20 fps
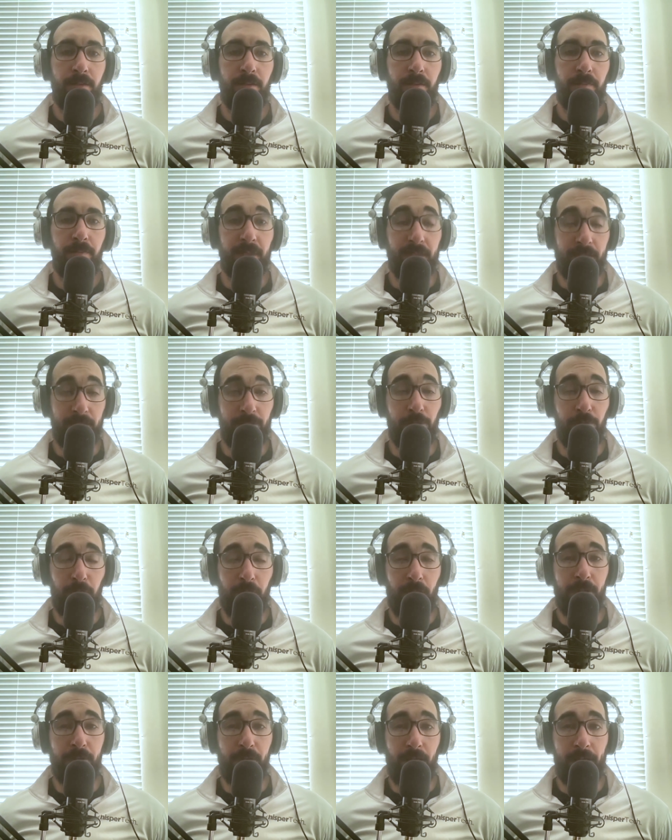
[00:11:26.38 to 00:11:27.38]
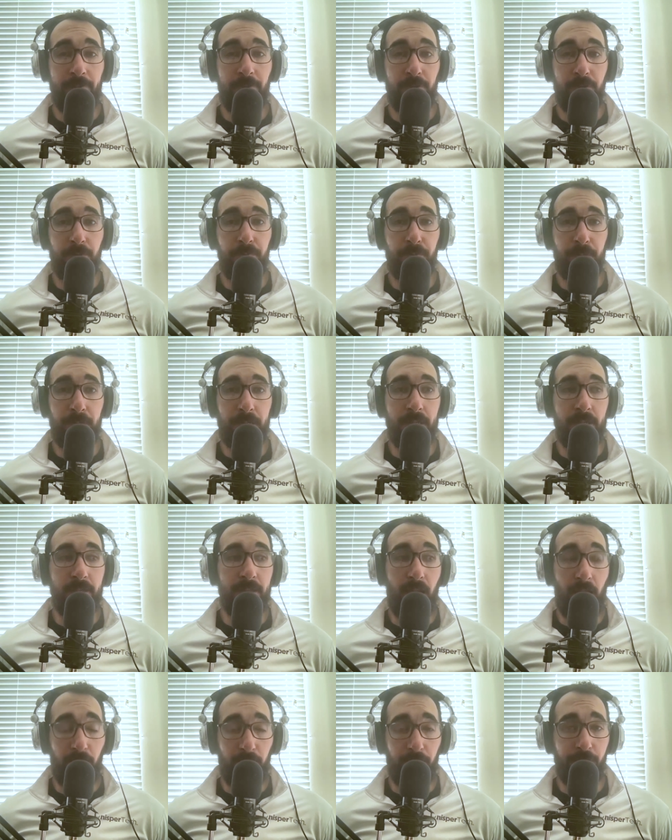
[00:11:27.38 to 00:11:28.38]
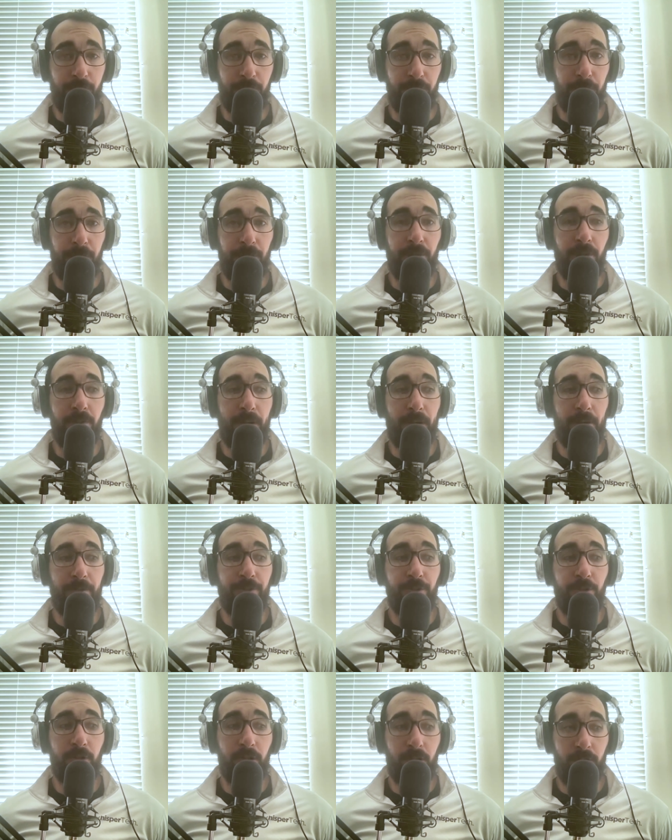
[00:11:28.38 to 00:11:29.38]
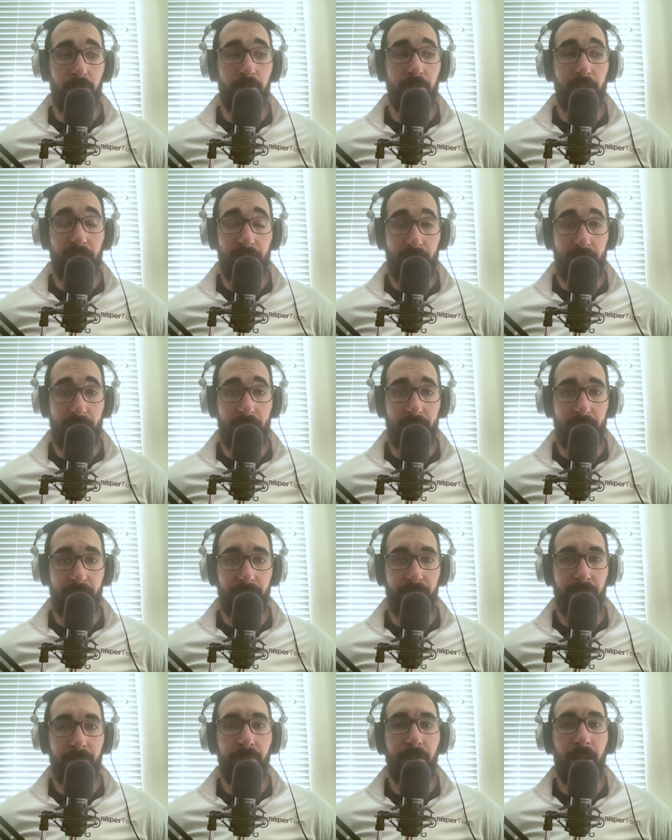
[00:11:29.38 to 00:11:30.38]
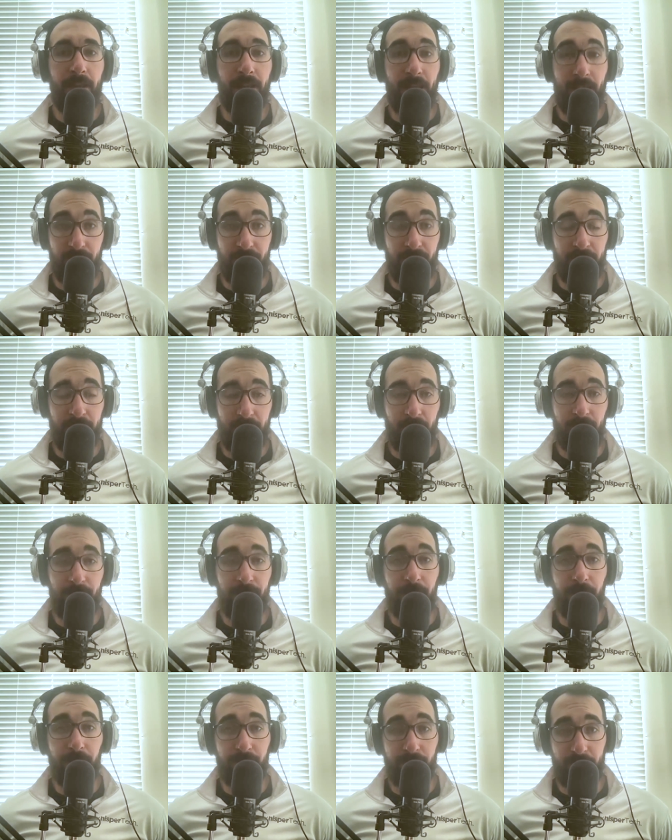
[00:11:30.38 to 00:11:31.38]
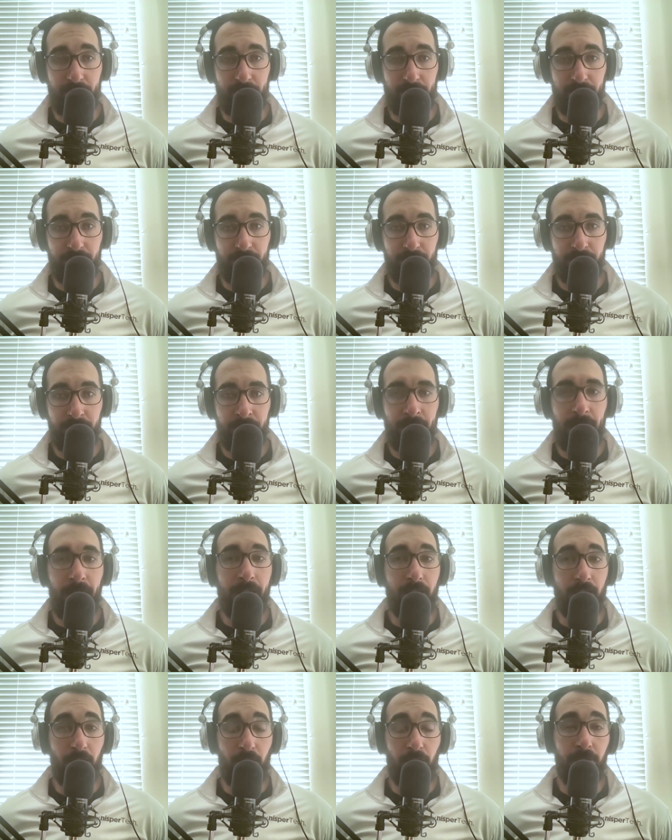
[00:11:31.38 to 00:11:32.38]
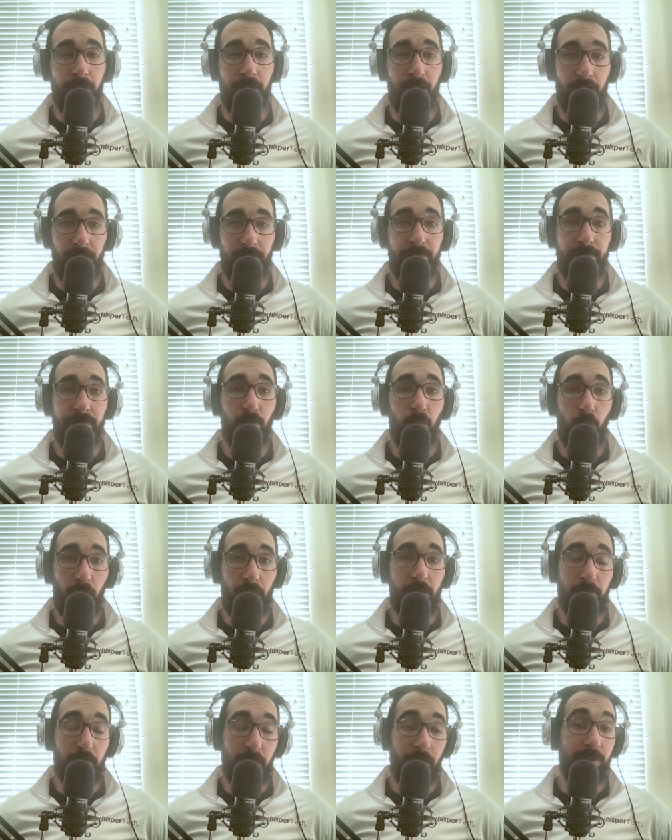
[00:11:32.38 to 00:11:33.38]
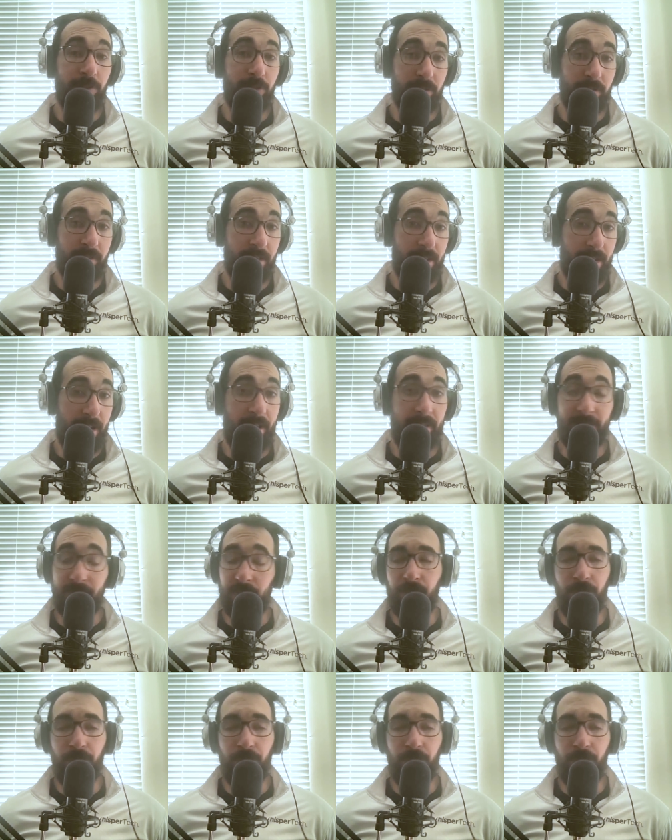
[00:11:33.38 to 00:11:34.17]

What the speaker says: But this is why you have to be knowledgeable about your own care and advocate for yourself and know enough what questions to ask.